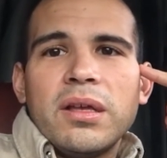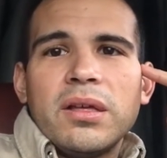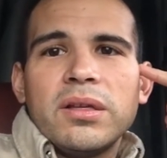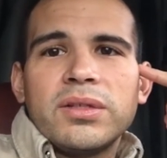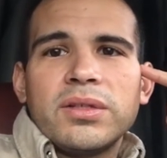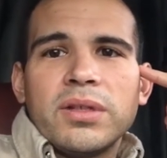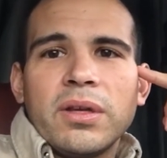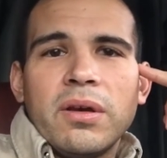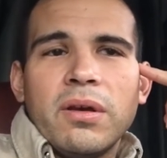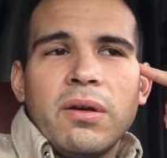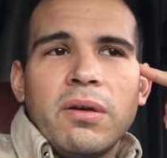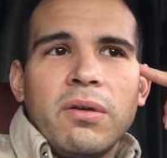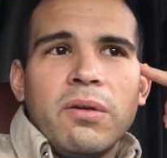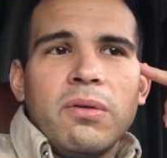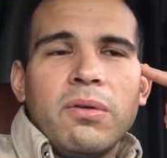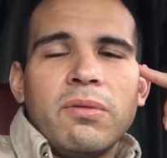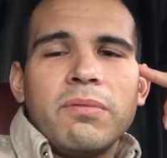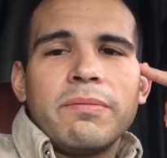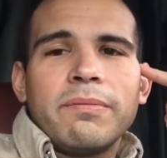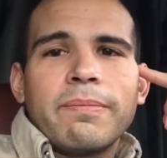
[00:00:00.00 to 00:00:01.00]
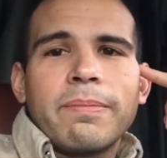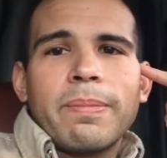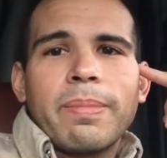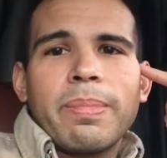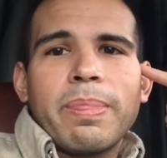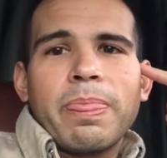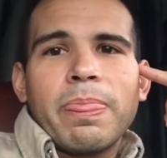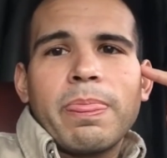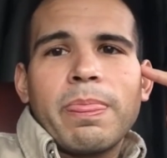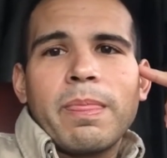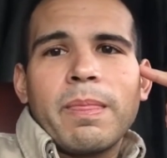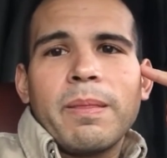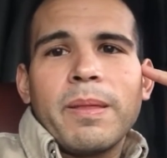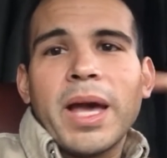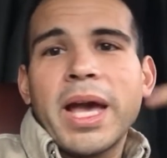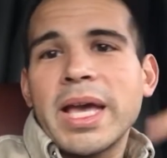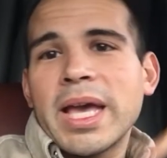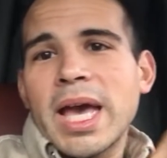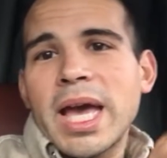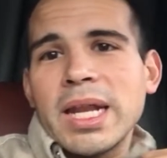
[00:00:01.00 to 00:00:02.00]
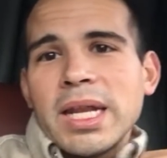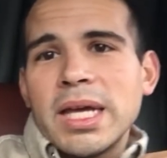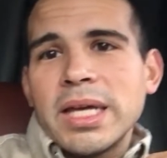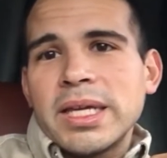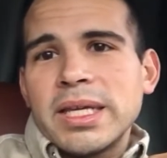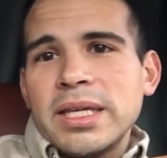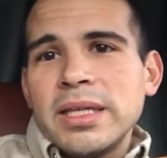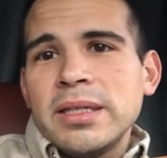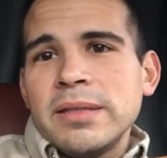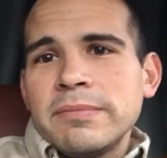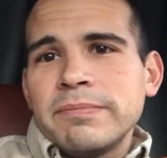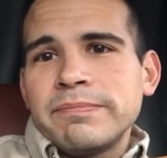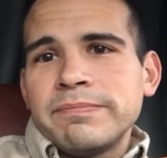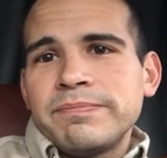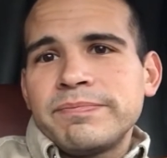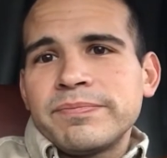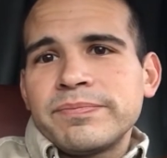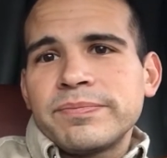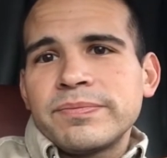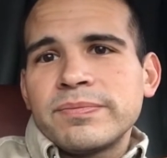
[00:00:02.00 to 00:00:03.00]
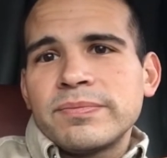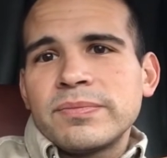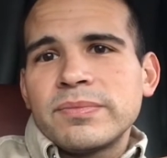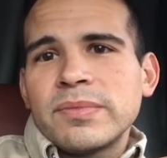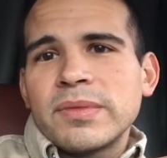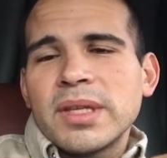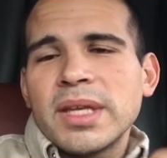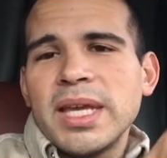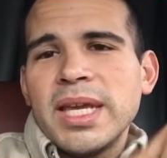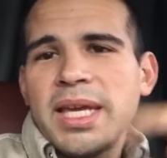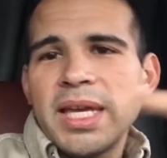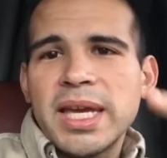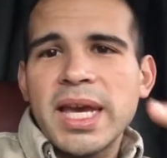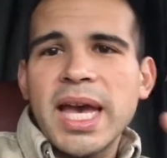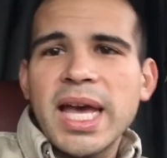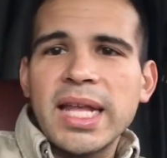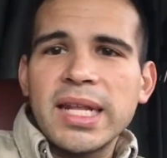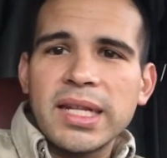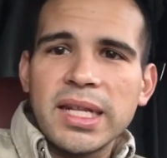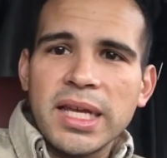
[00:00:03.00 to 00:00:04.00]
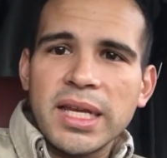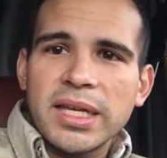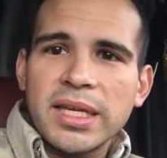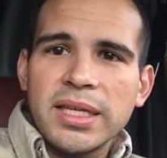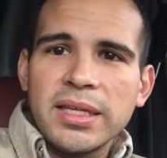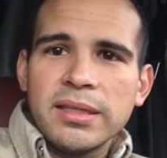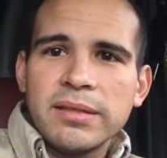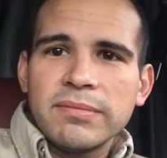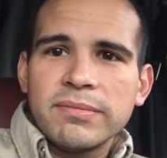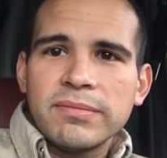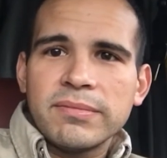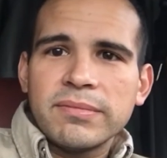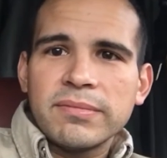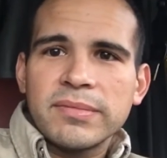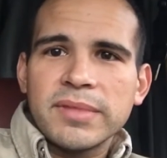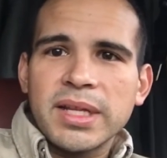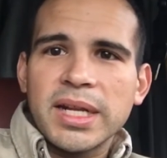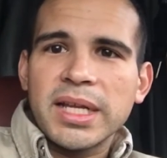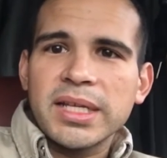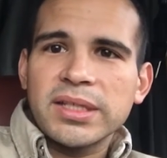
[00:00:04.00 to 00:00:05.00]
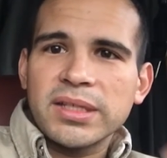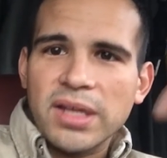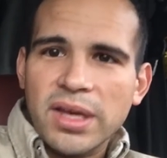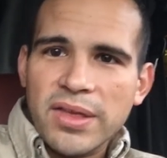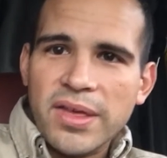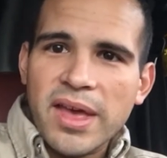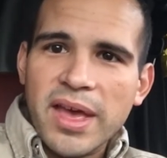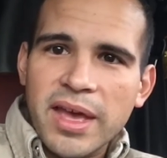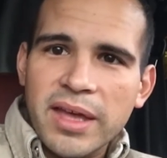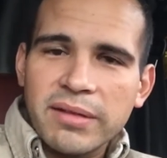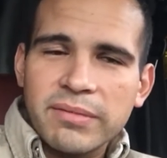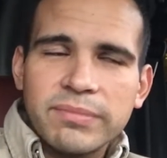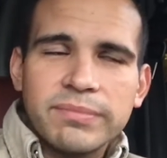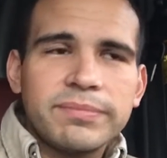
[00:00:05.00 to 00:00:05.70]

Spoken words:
So I got lucky. He got lucky that I saw that.